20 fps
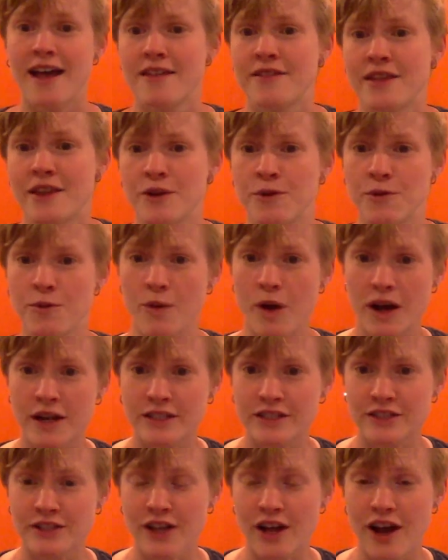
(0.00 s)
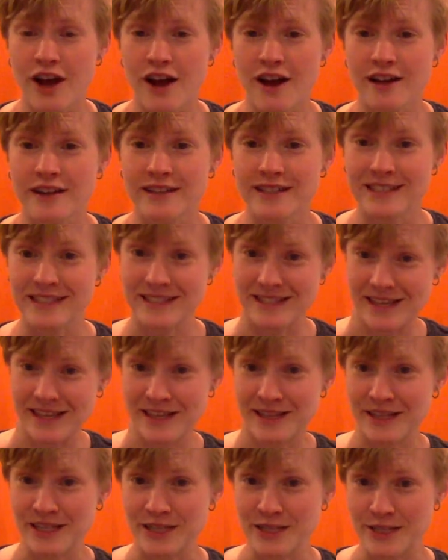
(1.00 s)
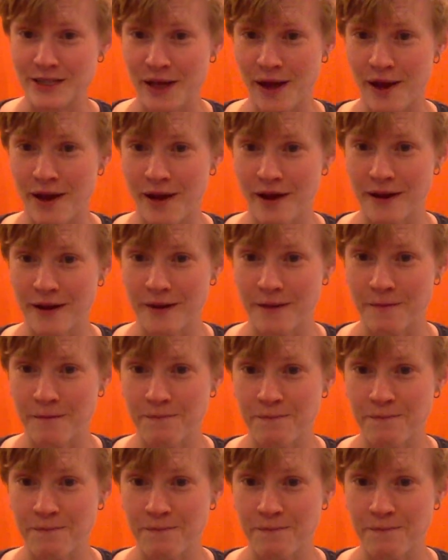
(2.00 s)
that he walked along singing this song.